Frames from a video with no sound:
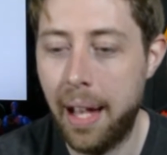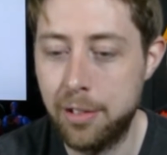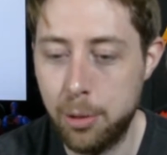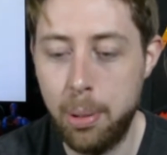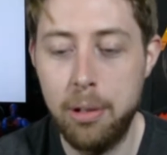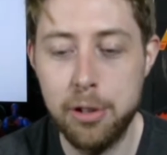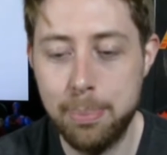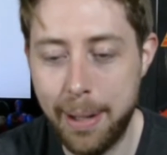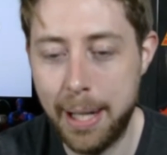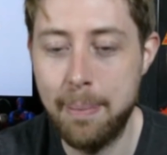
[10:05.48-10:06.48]
And Superior
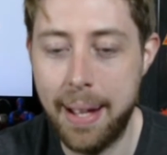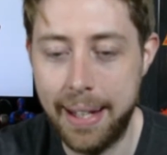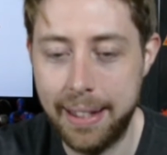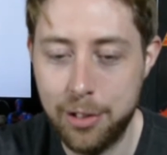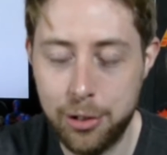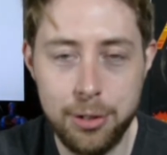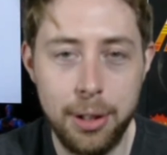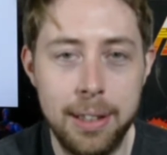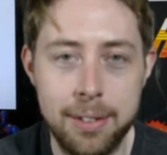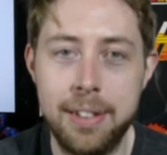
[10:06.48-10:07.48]
Spider-Man
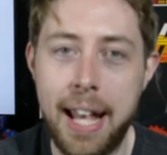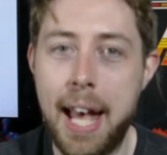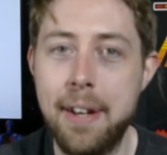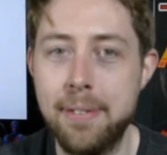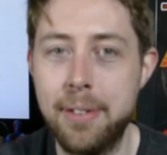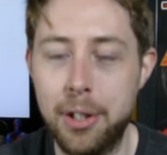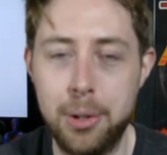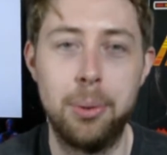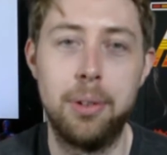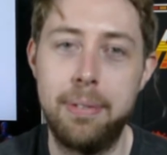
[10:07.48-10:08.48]
still doesn't have a
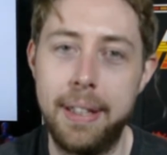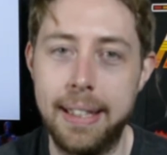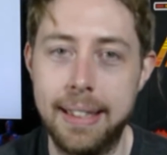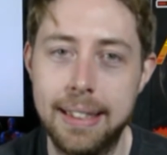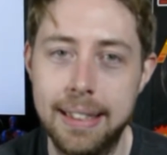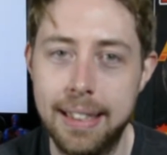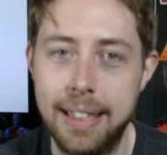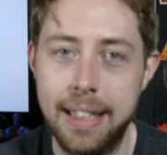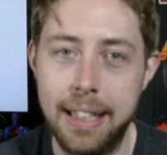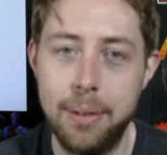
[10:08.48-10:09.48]
cool figure.
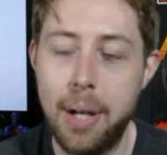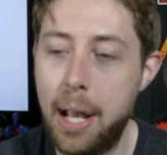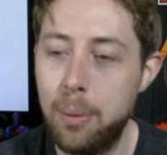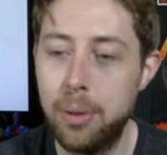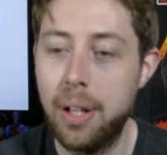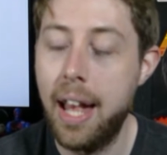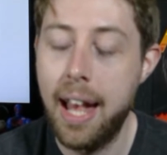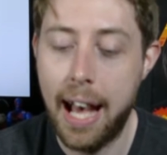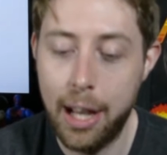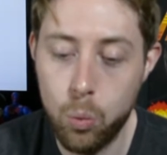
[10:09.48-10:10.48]
You know,
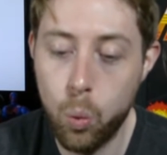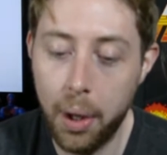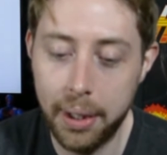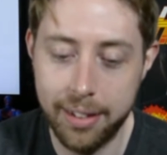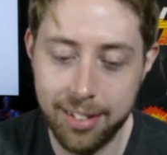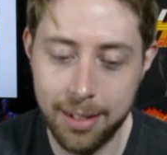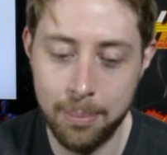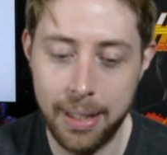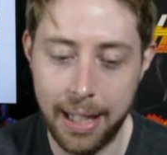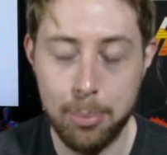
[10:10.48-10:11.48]
I want
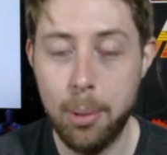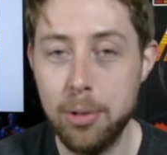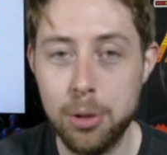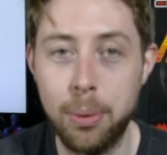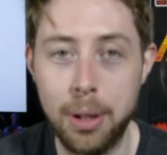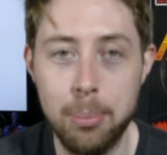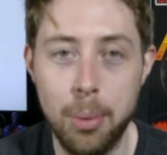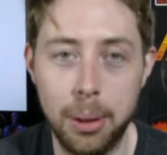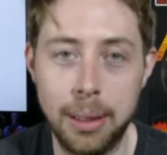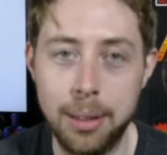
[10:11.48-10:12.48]
something, I probably just want a
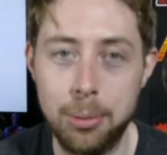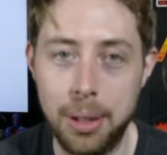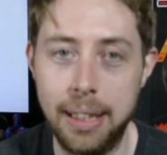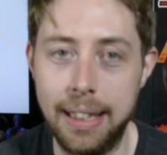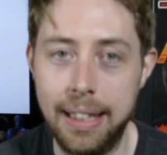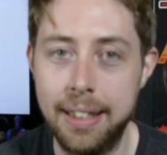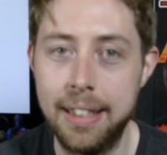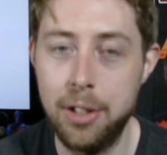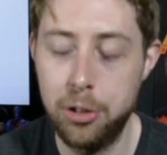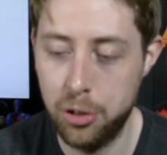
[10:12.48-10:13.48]
model, really,
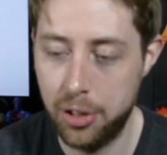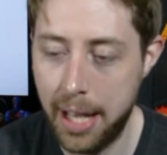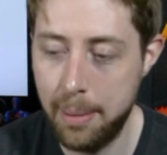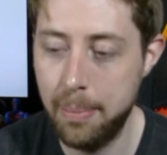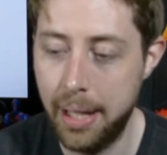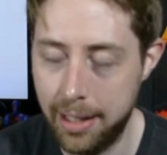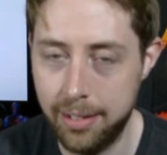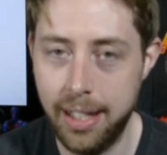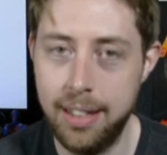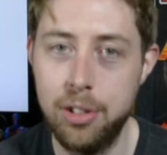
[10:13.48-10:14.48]
that's just him in
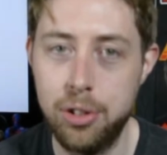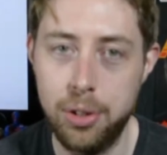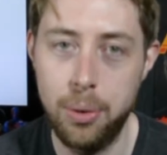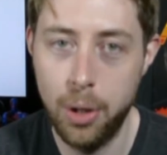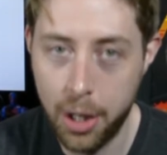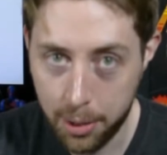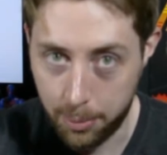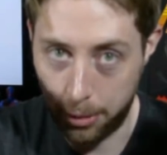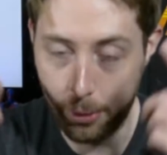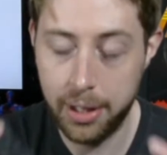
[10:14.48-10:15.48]
his latest suit
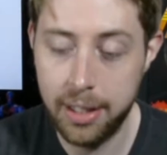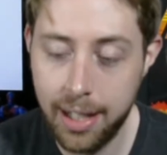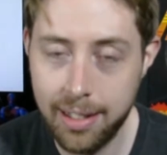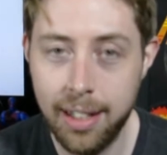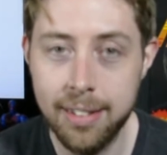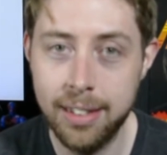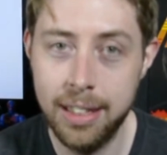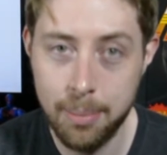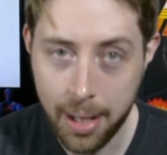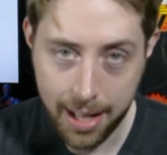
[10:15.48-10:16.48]
with all the details on
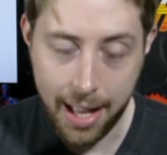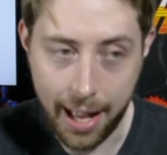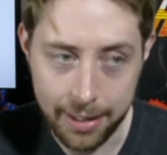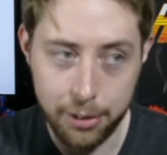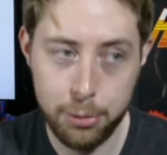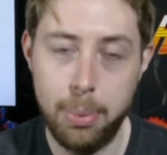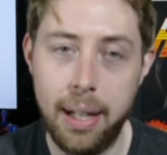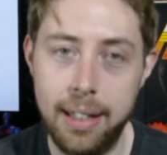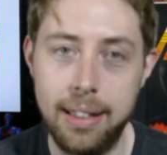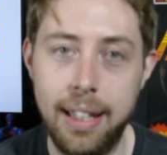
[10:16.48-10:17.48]
him and the
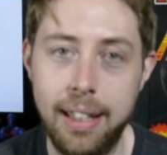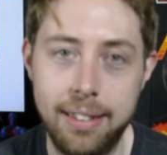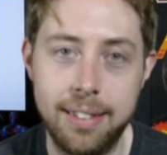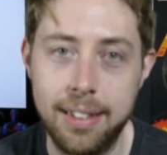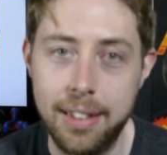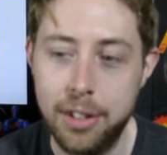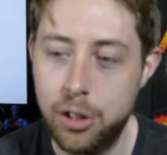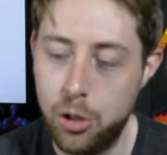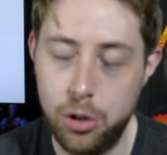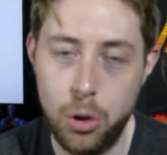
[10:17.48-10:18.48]
spider legs.
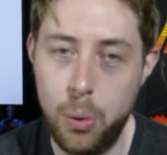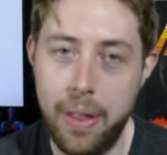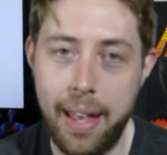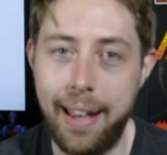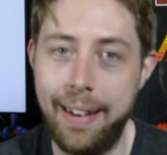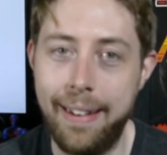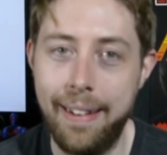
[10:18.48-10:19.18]
Just do that.